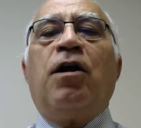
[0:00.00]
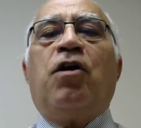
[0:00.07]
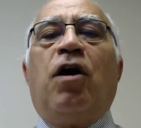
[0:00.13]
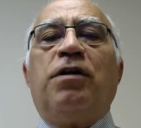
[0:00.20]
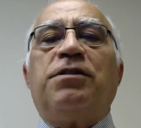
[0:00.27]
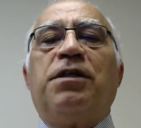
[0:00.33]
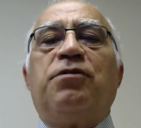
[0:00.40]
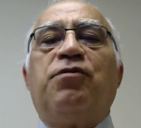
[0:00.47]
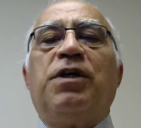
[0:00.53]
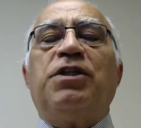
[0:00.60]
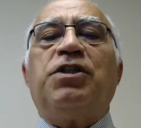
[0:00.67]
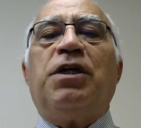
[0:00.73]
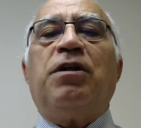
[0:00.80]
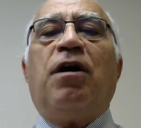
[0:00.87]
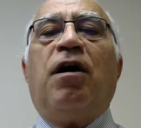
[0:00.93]

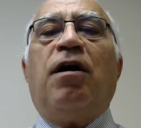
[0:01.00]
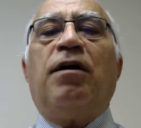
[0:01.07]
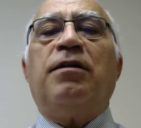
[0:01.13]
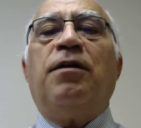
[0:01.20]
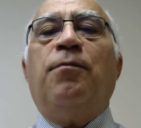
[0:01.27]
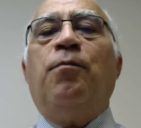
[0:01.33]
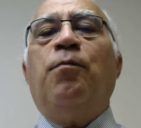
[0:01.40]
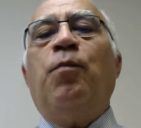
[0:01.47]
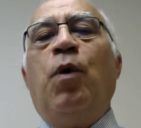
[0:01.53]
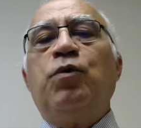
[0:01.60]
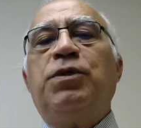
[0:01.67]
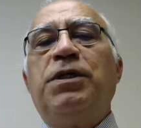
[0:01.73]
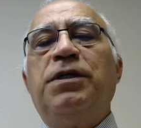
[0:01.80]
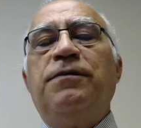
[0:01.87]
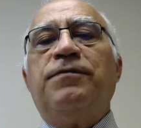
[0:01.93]
Concentration on
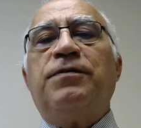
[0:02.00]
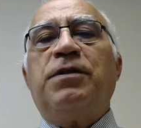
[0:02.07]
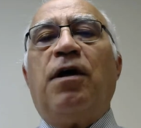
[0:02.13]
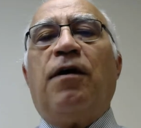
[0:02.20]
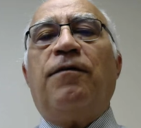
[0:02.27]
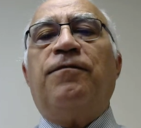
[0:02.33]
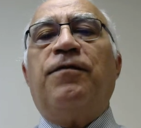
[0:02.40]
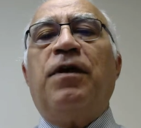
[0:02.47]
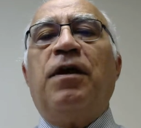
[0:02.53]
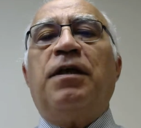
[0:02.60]
motives of